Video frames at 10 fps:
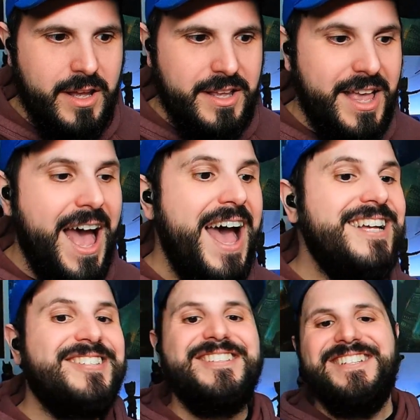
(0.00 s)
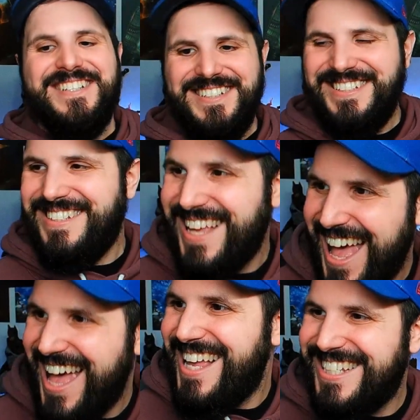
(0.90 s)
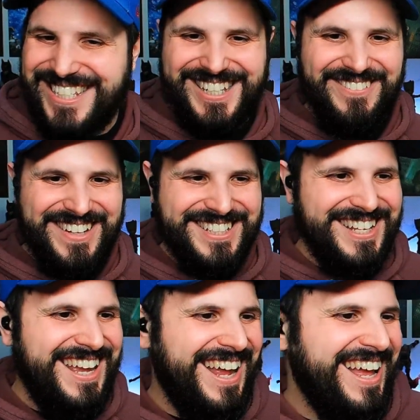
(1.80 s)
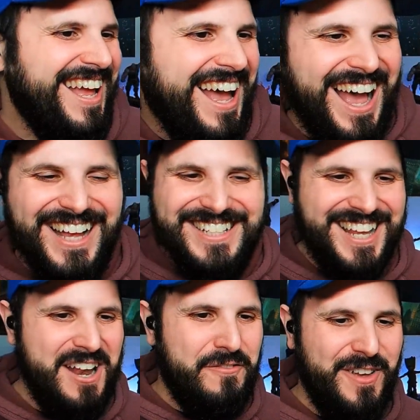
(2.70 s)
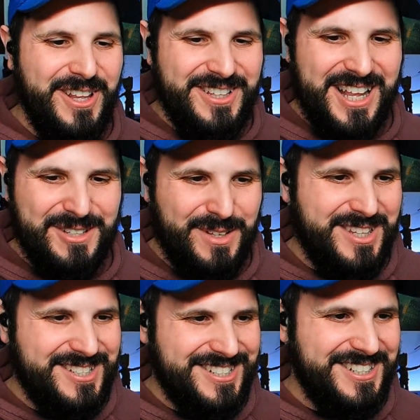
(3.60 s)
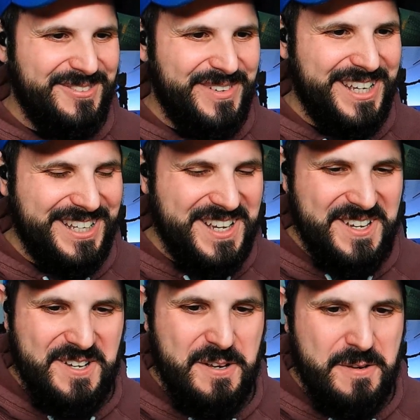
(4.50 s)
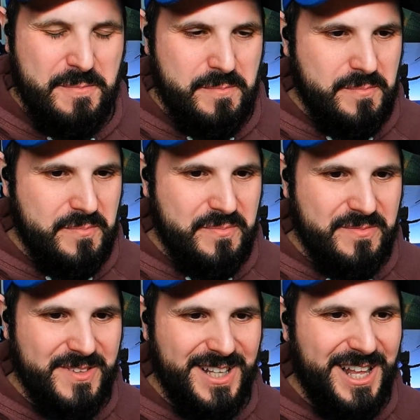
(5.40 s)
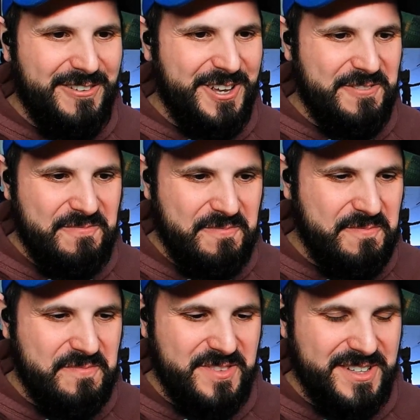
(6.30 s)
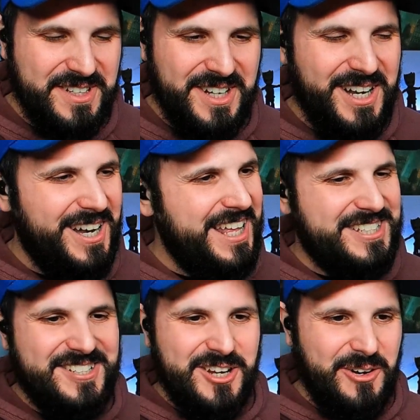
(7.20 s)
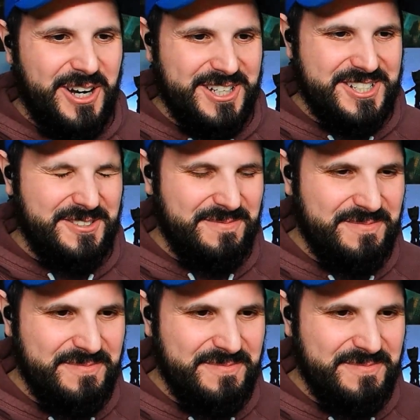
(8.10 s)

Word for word: Yes! Yes! I'm excited. I just had a feeling that's what this is going to be. This is so cool. I love it. Oh, that's so awesome.